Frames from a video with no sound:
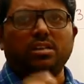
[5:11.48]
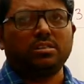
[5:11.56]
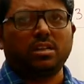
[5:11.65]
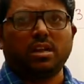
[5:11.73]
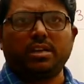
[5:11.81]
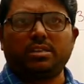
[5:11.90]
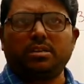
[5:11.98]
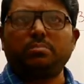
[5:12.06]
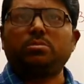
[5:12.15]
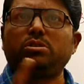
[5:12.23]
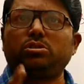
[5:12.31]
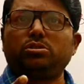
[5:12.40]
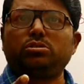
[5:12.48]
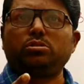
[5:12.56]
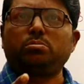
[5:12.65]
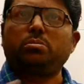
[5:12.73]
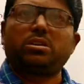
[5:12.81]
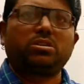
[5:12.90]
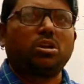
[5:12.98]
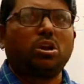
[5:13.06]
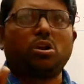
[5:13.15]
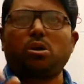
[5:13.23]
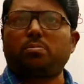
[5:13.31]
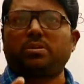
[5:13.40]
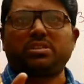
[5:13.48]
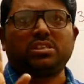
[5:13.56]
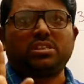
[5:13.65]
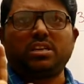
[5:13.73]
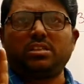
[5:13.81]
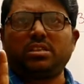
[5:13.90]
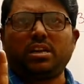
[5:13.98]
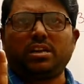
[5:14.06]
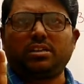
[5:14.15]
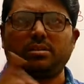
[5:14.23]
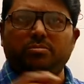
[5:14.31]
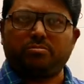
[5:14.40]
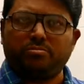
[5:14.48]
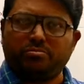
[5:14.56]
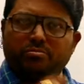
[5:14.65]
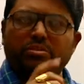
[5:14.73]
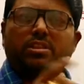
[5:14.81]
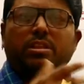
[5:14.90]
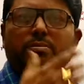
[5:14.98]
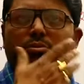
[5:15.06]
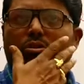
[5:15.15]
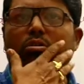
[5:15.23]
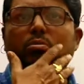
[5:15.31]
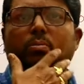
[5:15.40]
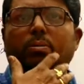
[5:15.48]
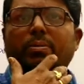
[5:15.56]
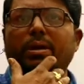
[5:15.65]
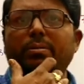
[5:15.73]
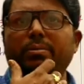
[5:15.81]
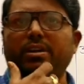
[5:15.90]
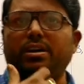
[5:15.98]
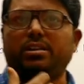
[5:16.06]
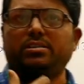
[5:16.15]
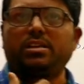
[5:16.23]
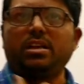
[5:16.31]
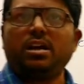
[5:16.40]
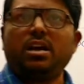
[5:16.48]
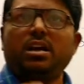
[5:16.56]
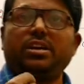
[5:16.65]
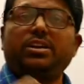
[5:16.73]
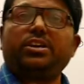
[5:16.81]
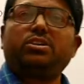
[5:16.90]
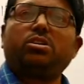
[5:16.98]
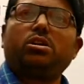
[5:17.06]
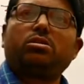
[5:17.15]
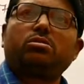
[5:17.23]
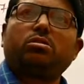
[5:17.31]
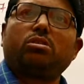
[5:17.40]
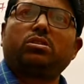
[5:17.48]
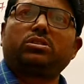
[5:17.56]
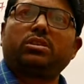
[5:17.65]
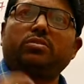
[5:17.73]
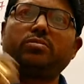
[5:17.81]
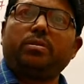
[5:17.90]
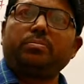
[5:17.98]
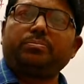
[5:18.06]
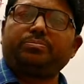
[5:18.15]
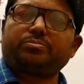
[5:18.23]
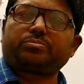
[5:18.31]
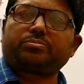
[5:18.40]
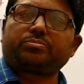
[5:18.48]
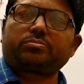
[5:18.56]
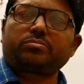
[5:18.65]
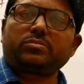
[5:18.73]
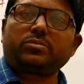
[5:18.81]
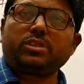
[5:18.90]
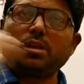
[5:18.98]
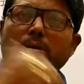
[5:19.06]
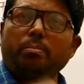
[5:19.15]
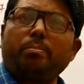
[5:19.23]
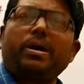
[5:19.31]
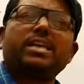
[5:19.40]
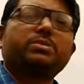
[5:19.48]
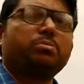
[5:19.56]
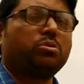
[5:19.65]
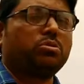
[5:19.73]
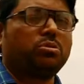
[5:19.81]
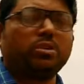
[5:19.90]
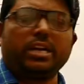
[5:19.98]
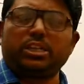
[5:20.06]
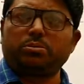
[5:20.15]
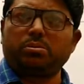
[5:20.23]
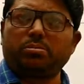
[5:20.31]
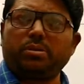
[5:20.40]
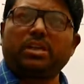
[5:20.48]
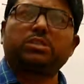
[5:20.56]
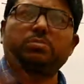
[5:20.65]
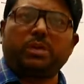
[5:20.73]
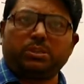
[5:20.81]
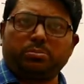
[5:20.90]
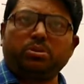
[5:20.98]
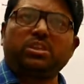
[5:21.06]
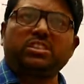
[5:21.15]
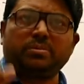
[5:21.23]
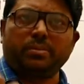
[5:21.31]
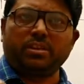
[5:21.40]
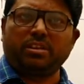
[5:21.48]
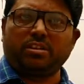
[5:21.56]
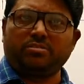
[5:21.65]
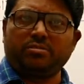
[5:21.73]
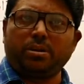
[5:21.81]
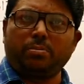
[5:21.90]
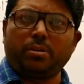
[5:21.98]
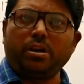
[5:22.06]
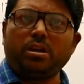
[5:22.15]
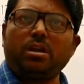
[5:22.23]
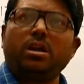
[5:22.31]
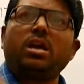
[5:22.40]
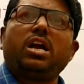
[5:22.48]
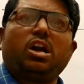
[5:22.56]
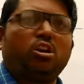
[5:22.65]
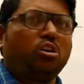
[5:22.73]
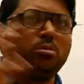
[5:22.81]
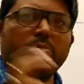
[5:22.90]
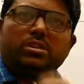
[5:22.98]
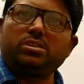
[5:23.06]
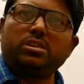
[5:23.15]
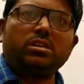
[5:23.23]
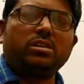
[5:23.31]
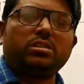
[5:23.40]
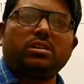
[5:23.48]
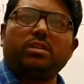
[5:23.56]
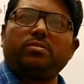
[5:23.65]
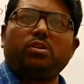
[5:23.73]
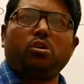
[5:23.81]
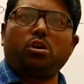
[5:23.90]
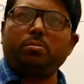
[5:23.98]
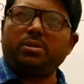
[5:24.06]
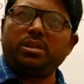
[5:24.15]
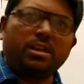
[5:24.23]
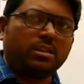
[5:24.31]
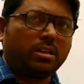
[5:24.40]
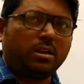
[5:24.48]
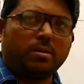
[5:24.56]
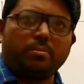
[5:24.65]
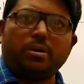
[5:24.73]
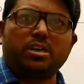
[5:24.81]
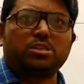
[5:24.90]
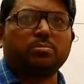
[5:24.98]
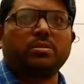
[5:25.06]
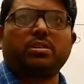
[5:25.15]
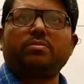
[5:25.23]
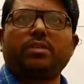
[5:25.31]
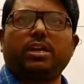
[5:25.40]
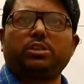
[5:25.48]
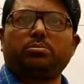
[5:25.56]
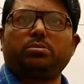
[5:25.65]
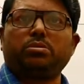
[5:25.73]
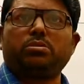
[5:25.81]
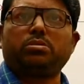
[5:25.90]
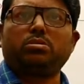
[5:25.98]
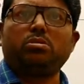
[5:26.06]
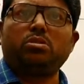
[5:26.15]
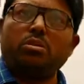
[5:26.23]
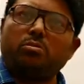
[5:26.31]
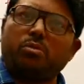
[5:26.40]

passbook to cash book, because passbook is the month of April, and obviously they will not be there in the March month of cash book. Only one side cross checking is sufficient when they are given two different months. Okay, here that is there. Okay, cash book is given March month